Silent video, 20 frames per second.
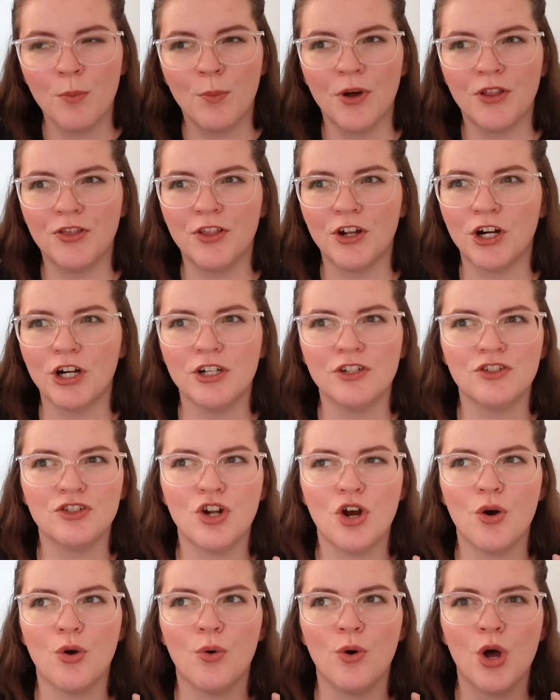but there is
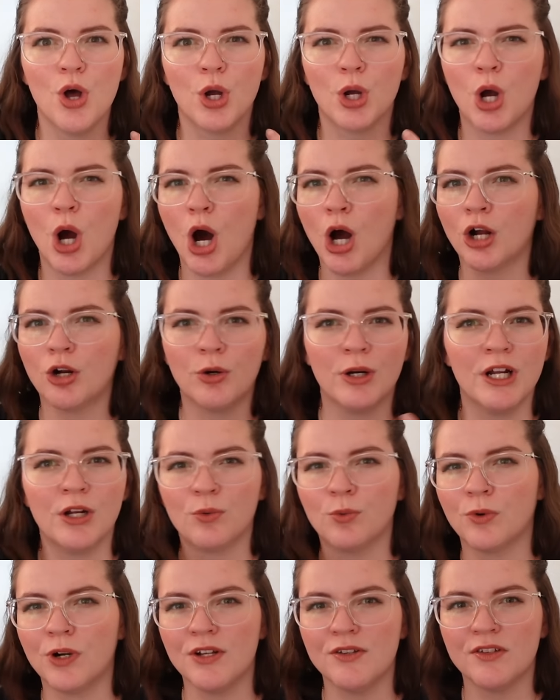no
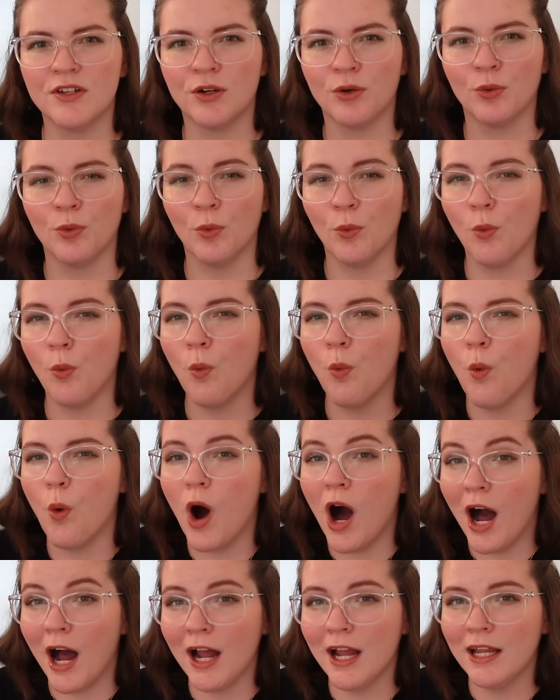concrete reason
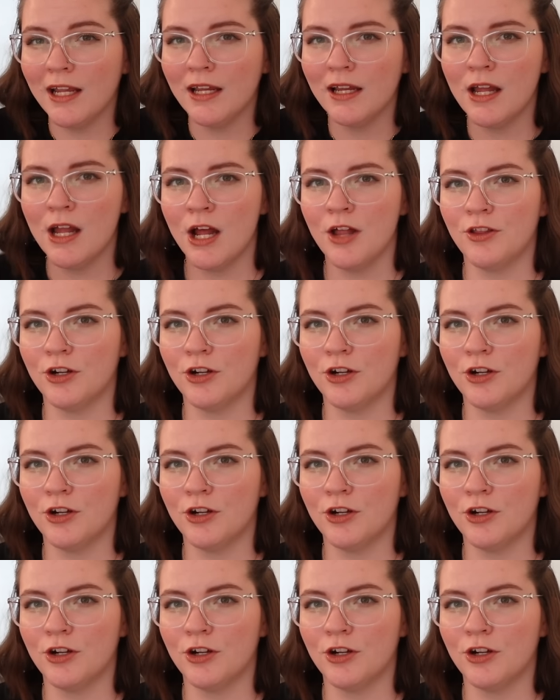why.